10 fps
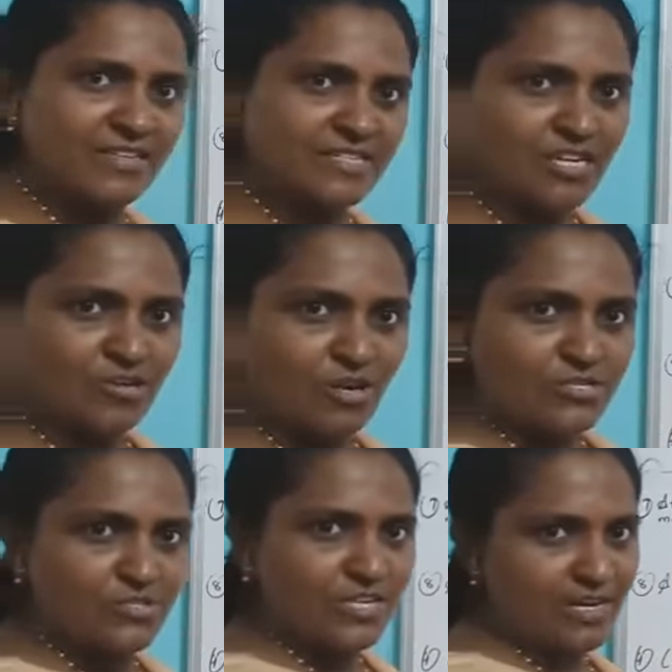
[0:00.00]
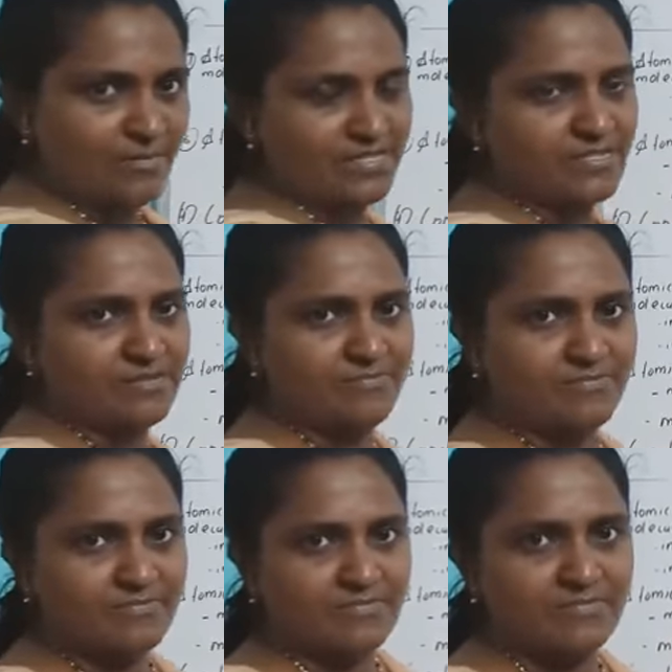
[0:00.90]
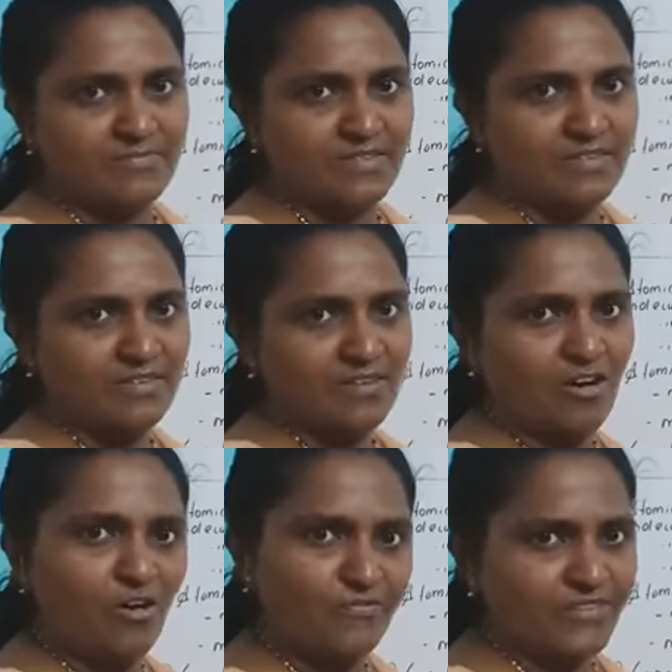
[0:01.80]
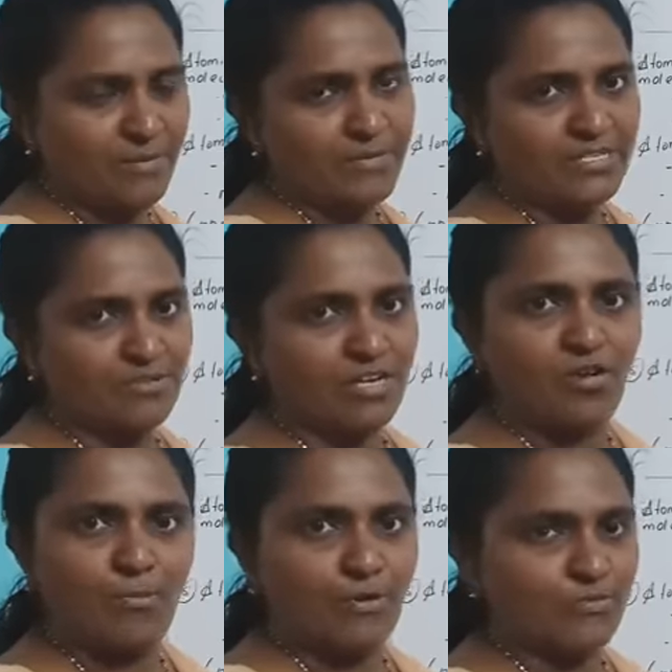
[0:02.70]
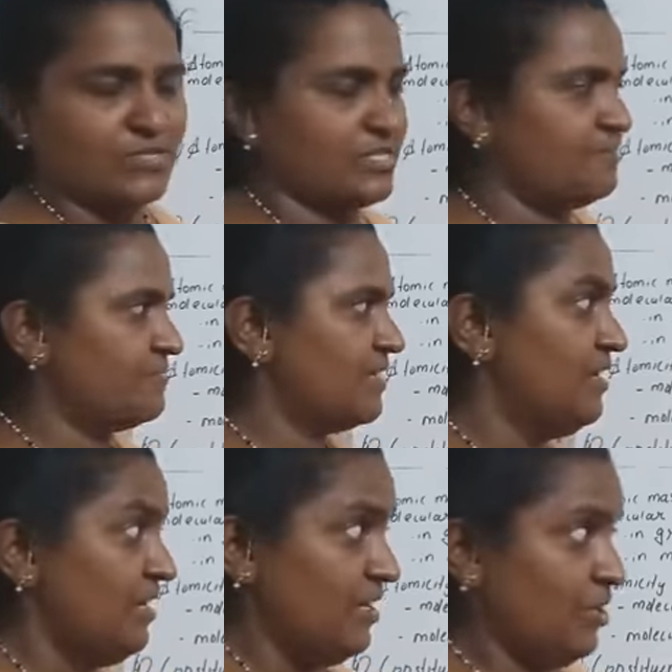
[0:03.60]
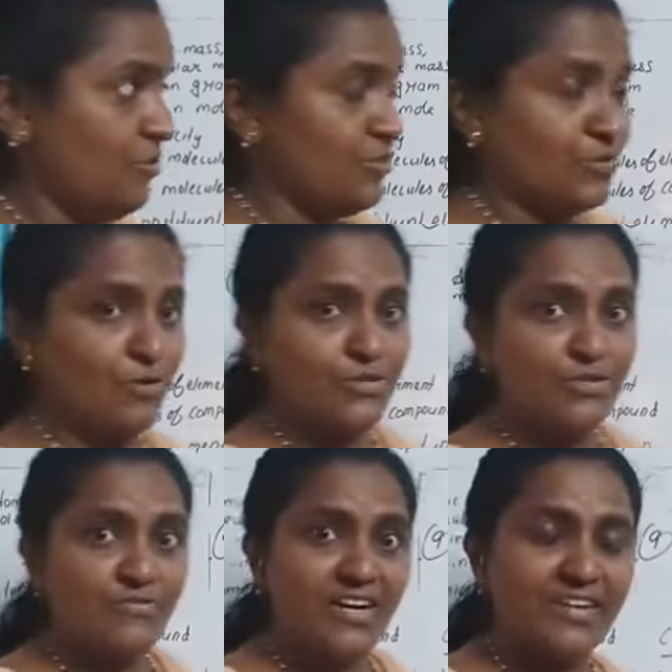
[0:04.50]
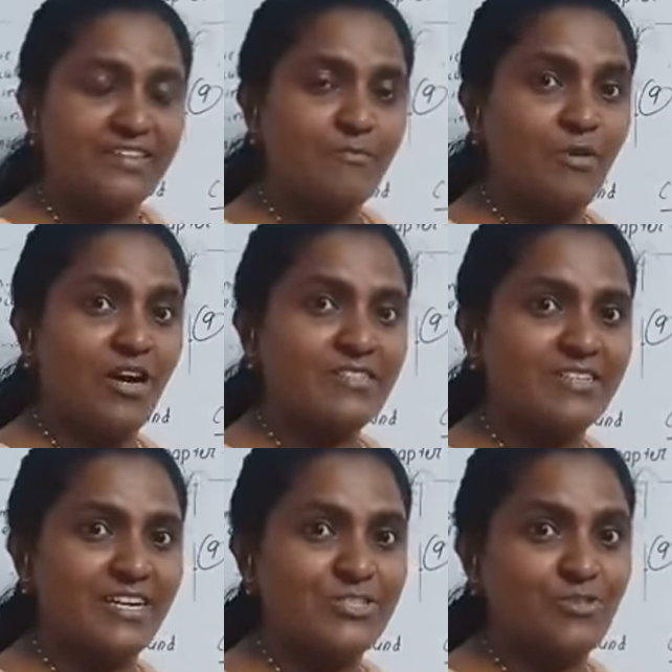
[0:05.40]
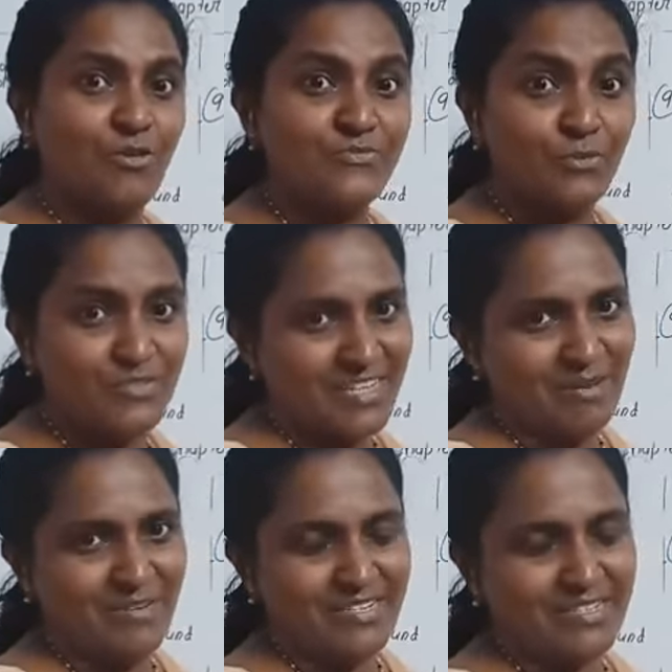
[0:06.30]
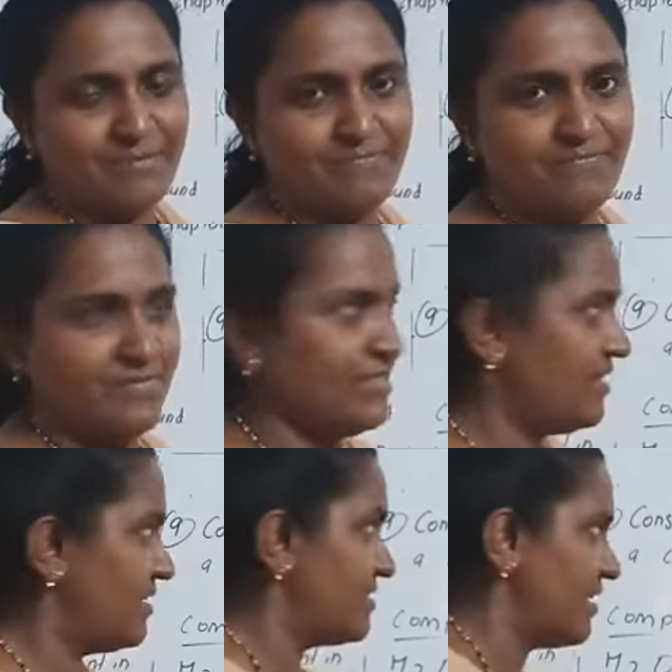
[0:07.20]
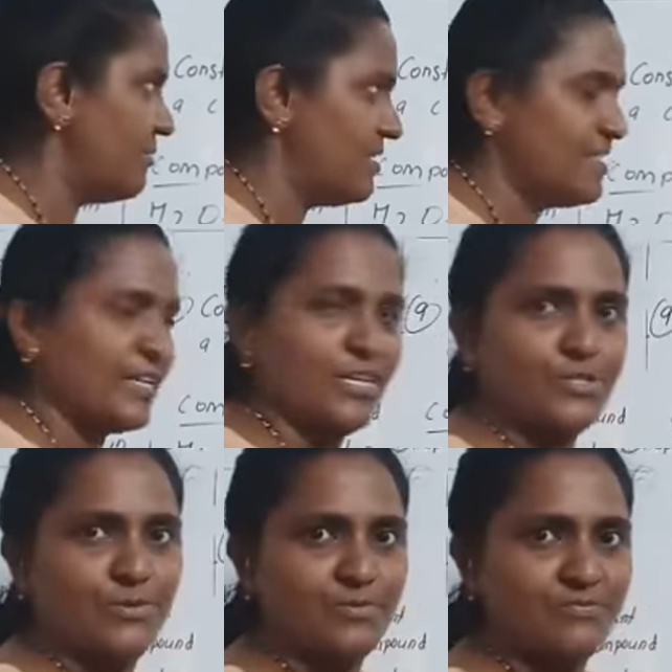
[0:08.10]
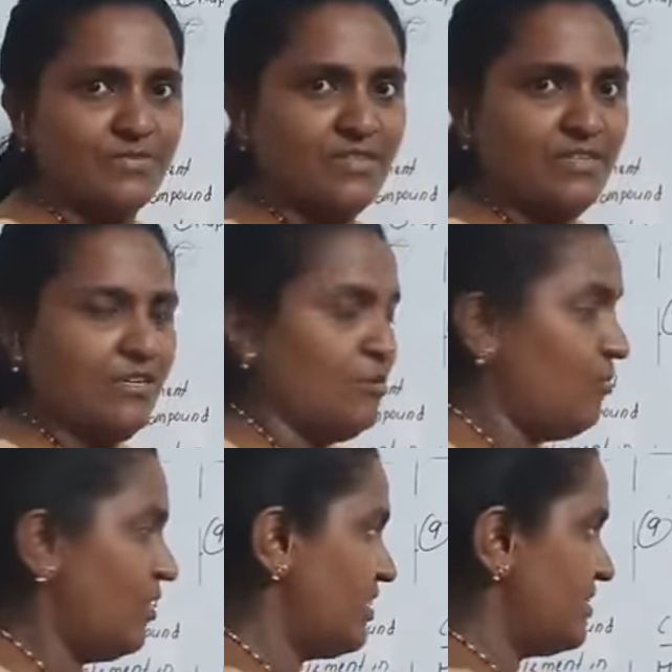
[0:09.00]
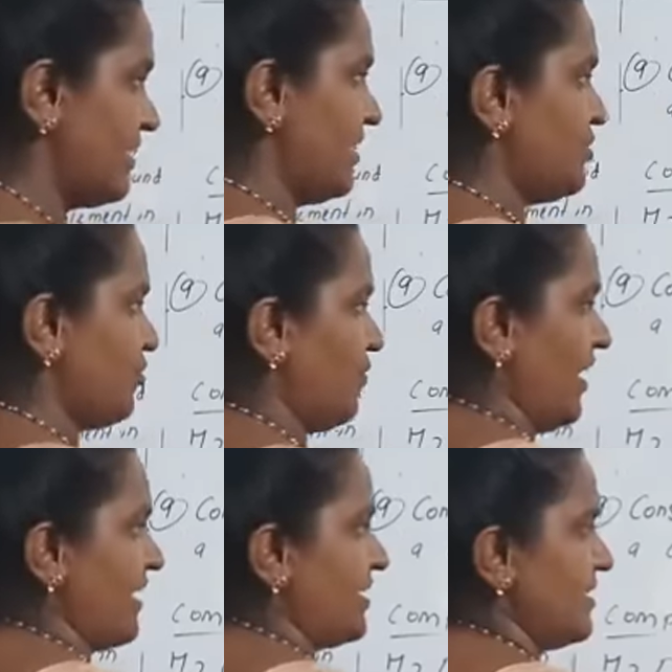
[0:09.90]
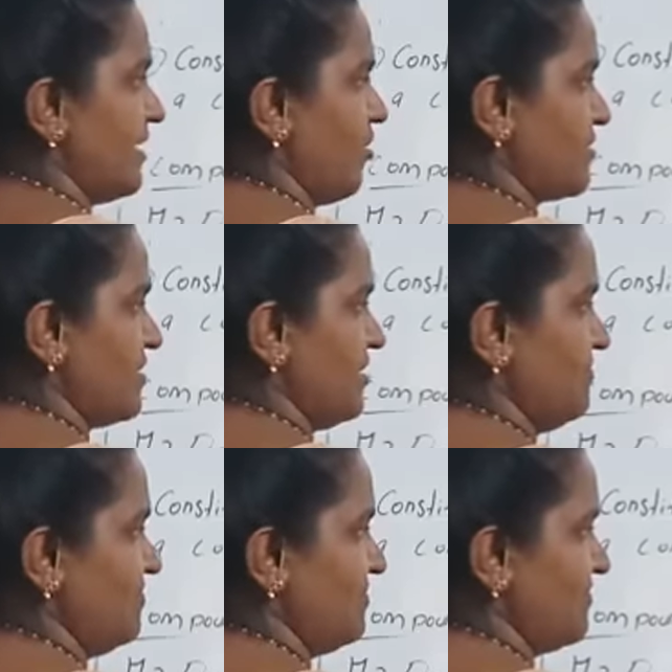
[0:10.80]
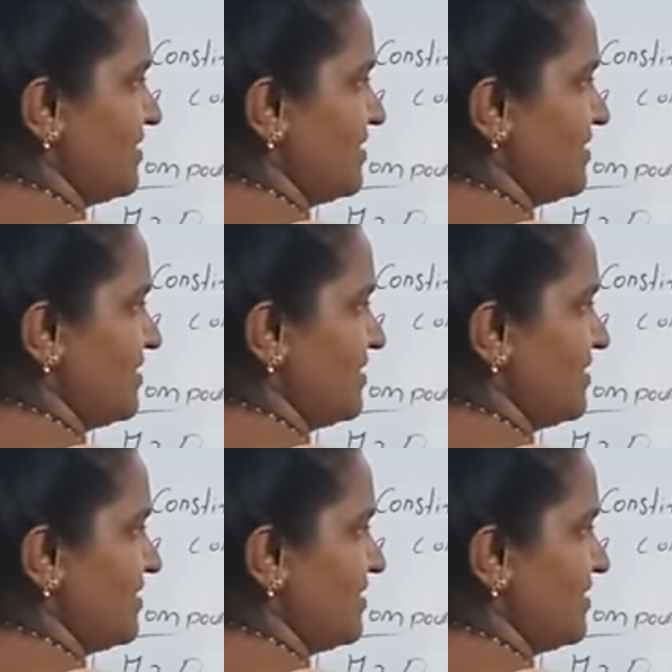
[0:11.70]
These are constant elements of the particular compound. Now you are going to find the mass ratio of those elements. This element's ratio. What is the ratio of hydrogen and oxygen?